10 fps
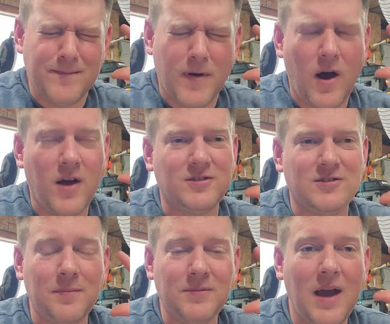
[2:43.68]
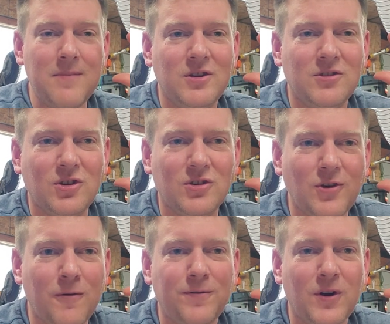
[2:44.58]
Oh, sometimes it's just
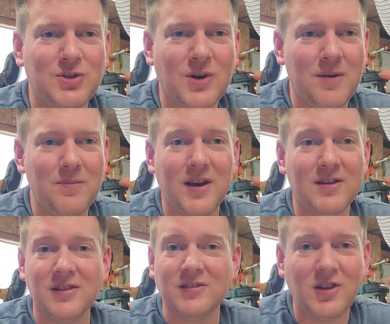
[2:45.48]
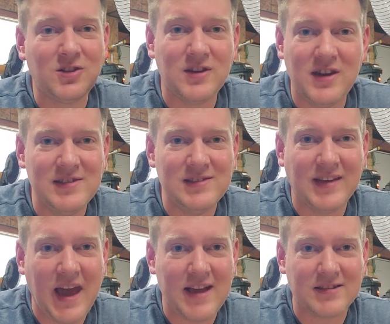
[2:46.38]
so frustrating because it's such an easy
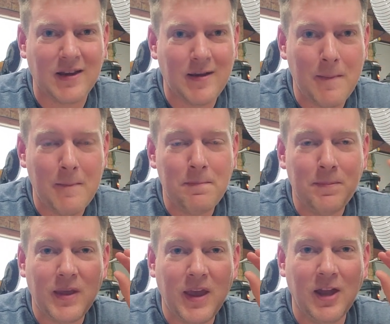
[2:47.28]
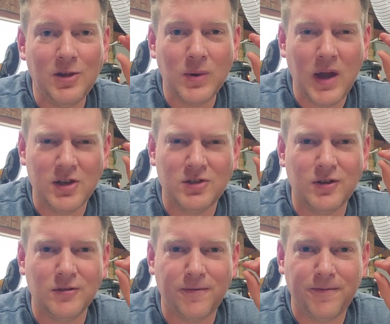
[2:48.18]
task and you guys
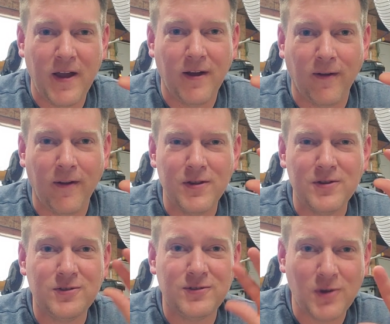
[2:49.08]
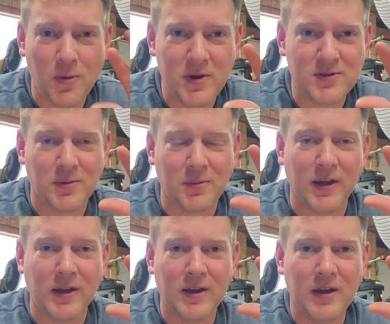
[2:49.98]
just fail so
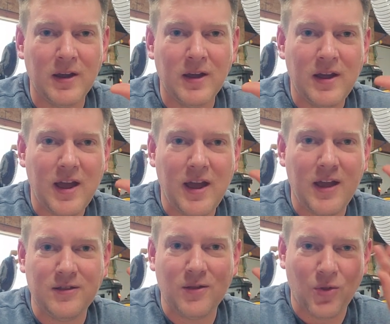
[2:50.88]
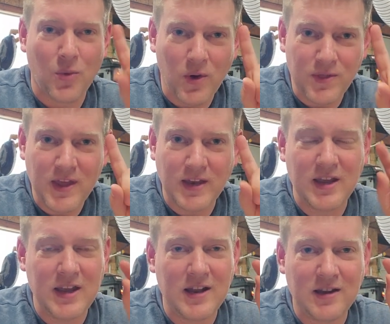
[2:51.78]
miserably at the one thing that
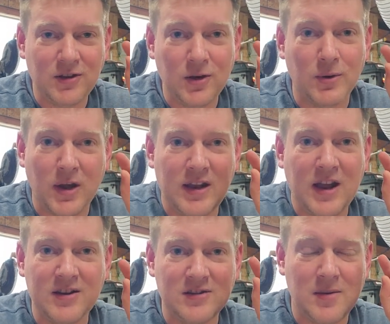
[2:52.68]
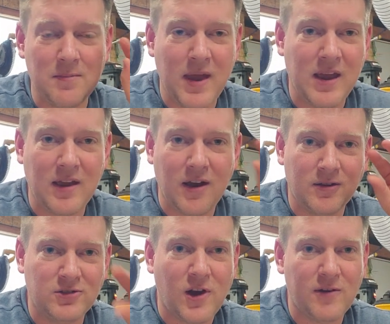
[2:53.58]
you had to do and that is to make a
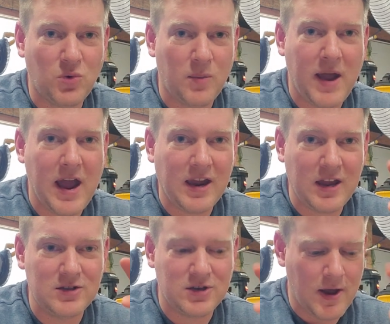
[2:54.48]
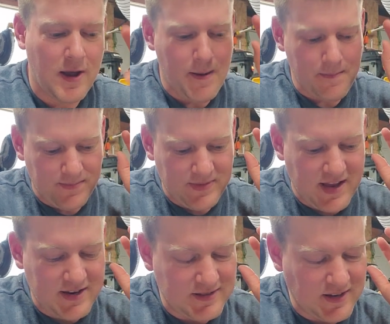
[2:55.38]
software package
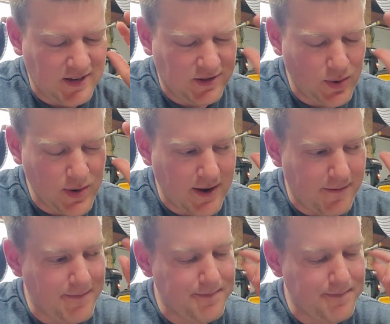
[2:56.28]
that is intuitive.